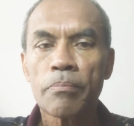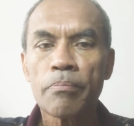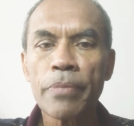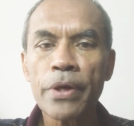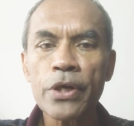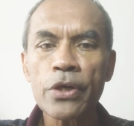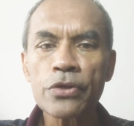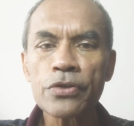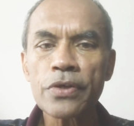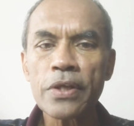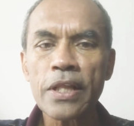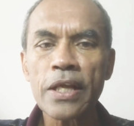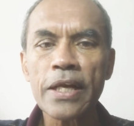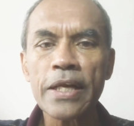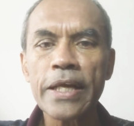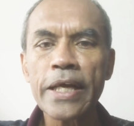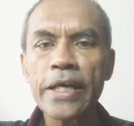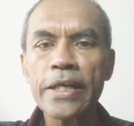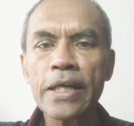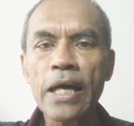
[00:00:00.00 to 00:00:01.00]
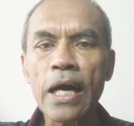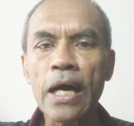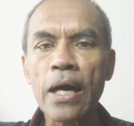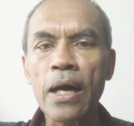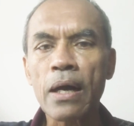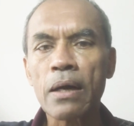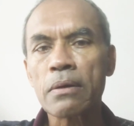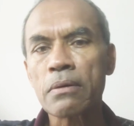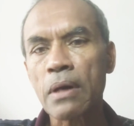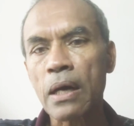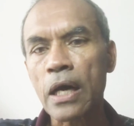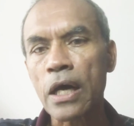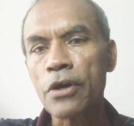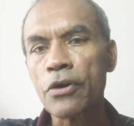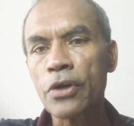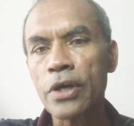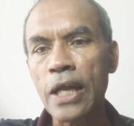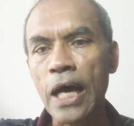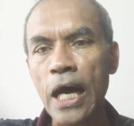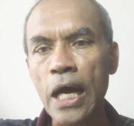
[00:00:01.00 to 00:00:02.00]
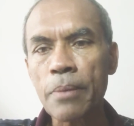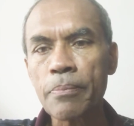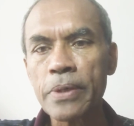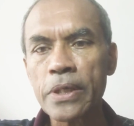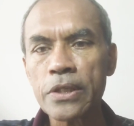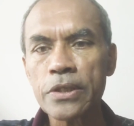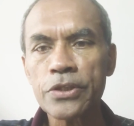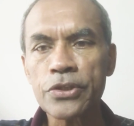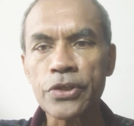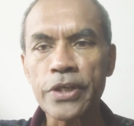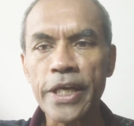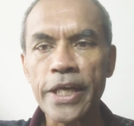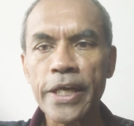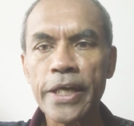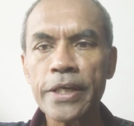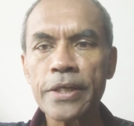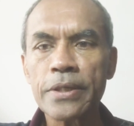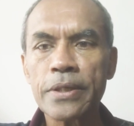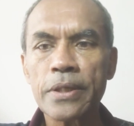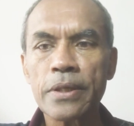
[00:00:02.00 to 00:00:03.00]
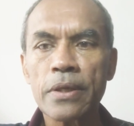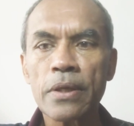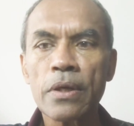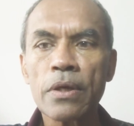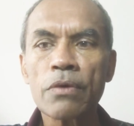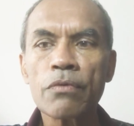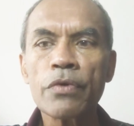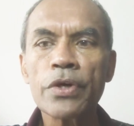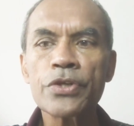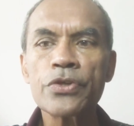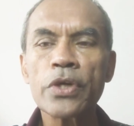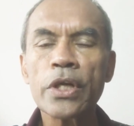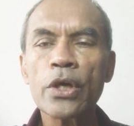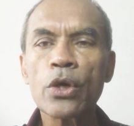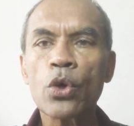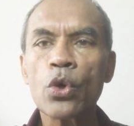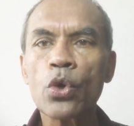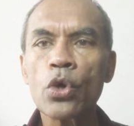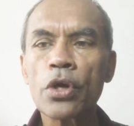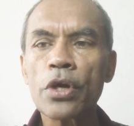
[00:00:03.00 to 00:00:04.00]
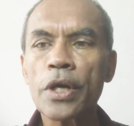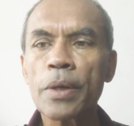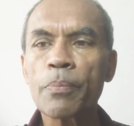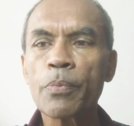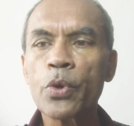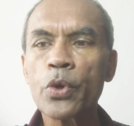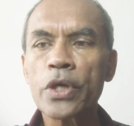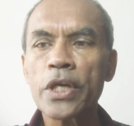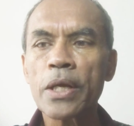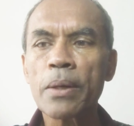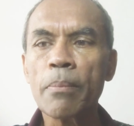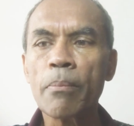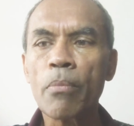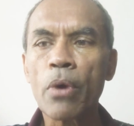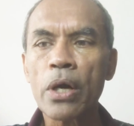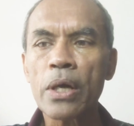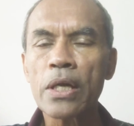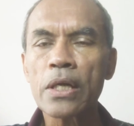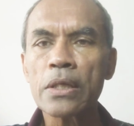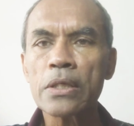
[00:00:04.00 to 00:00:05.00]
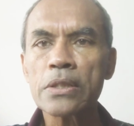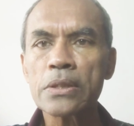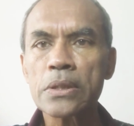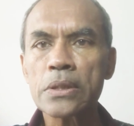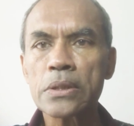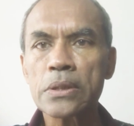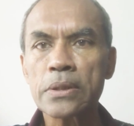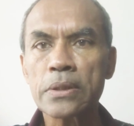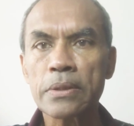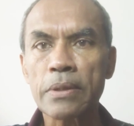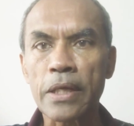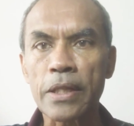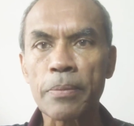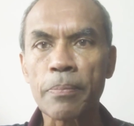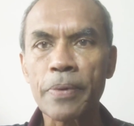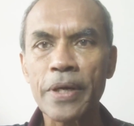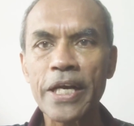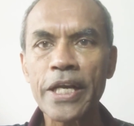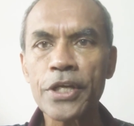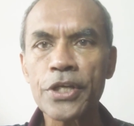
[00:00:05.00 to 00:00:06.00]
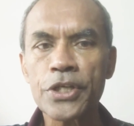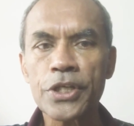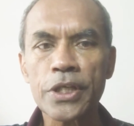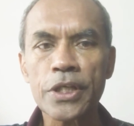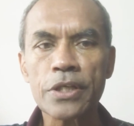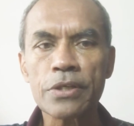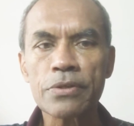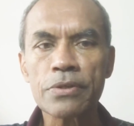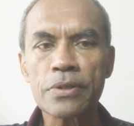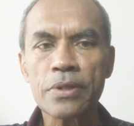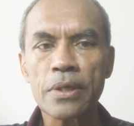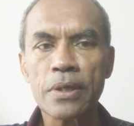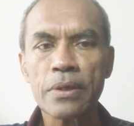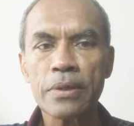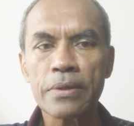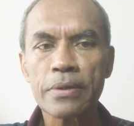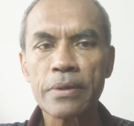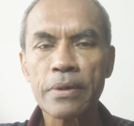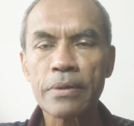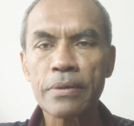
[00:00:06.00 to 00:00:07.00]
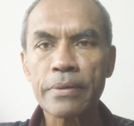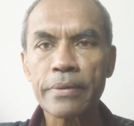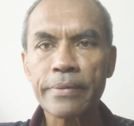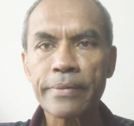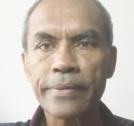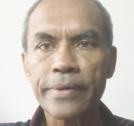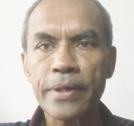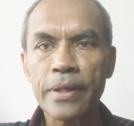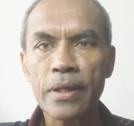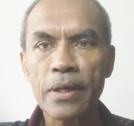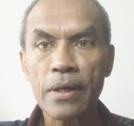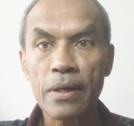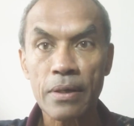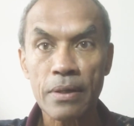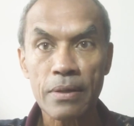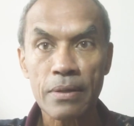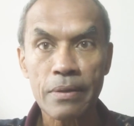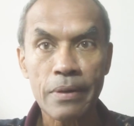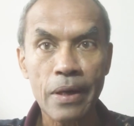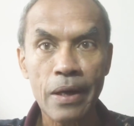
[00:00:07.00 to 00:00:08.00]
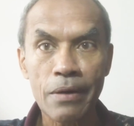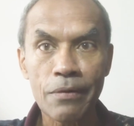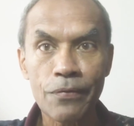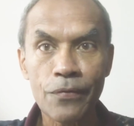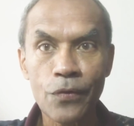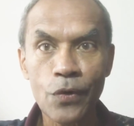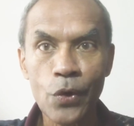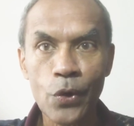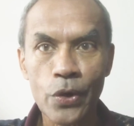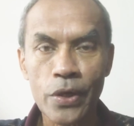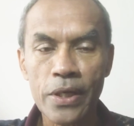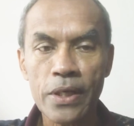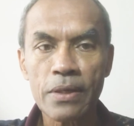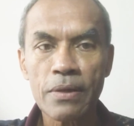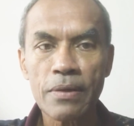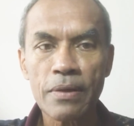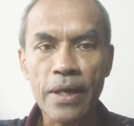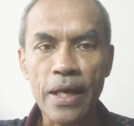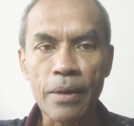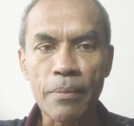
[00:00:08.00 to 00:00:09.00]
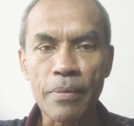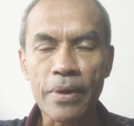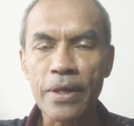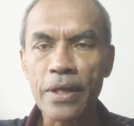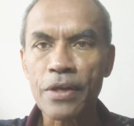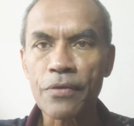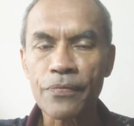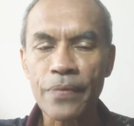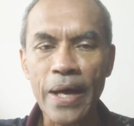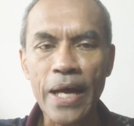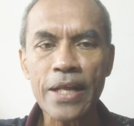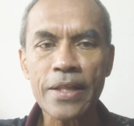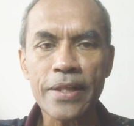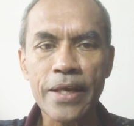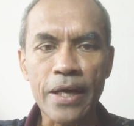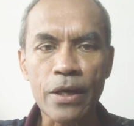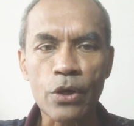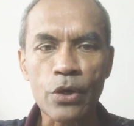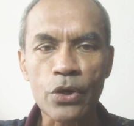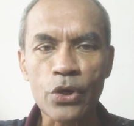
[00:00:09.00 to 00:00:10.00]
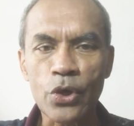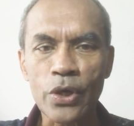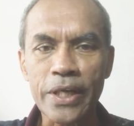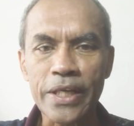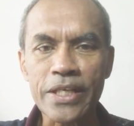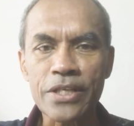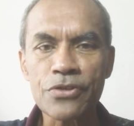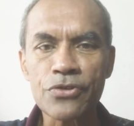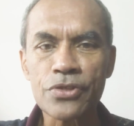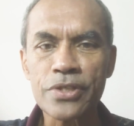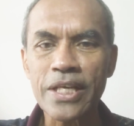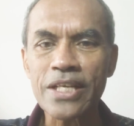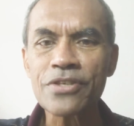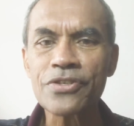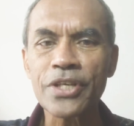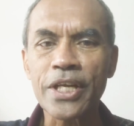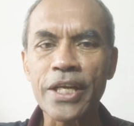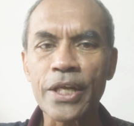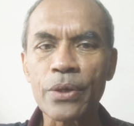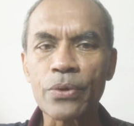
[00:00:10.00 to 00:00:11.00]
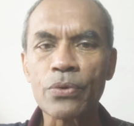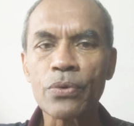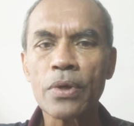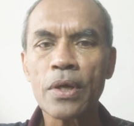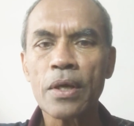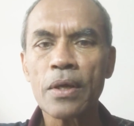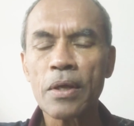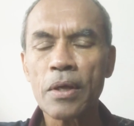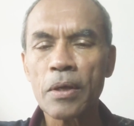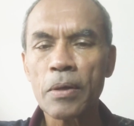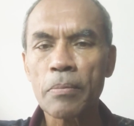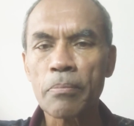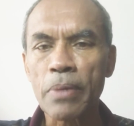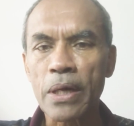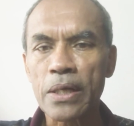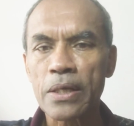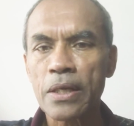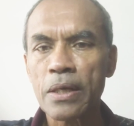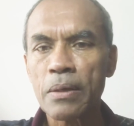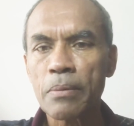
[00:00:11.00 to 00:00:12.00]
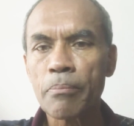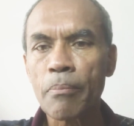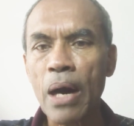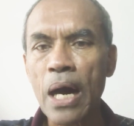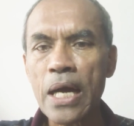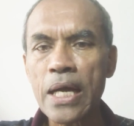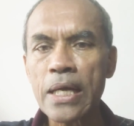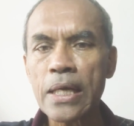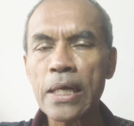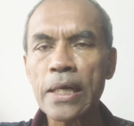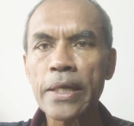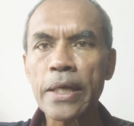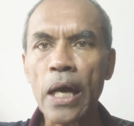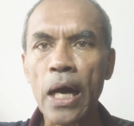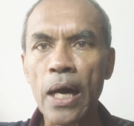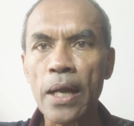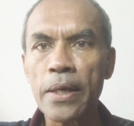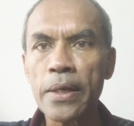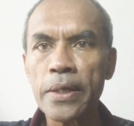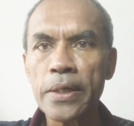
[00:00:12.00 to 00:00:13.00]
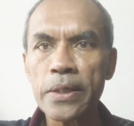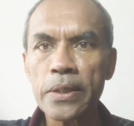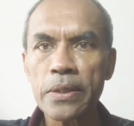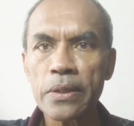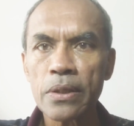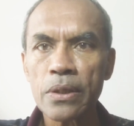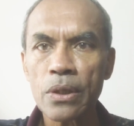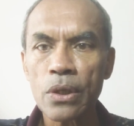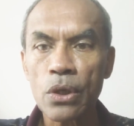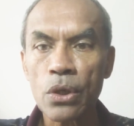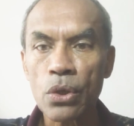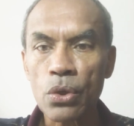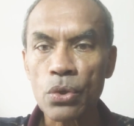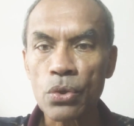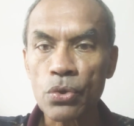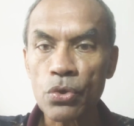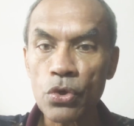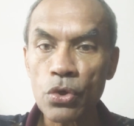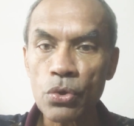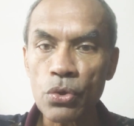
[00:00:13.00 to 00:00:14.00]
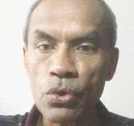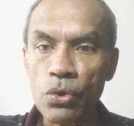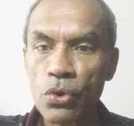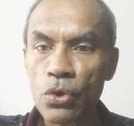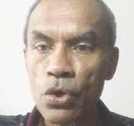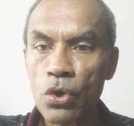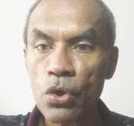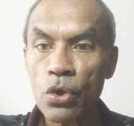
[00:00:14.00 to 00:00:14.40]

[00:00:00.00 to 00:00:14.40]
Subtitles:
Because of the data are unreliable to date, virtually all reported models and predictions are flawed, and in fact they are not only insensitive but markedly under or